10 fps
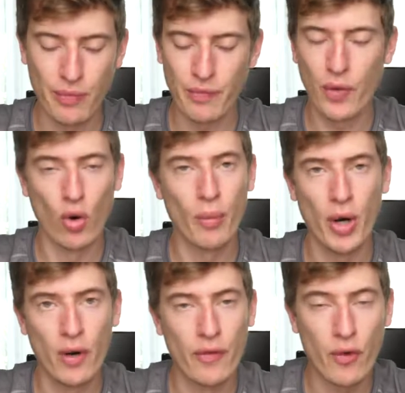form
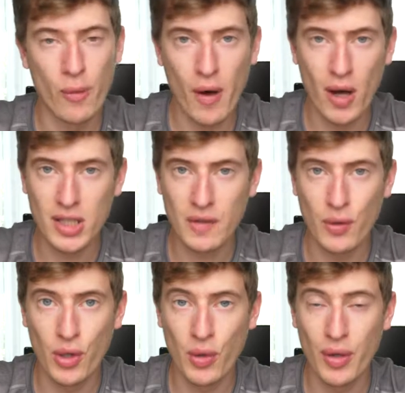of free marketing
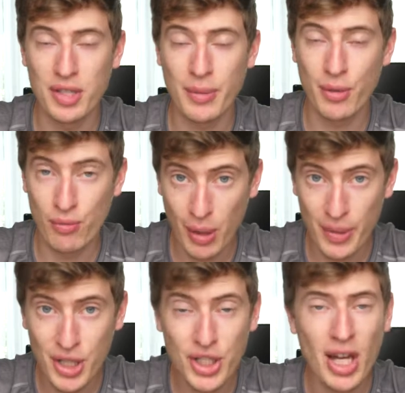for you is a bit
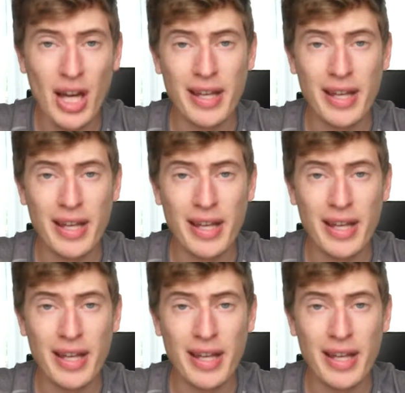rubbish.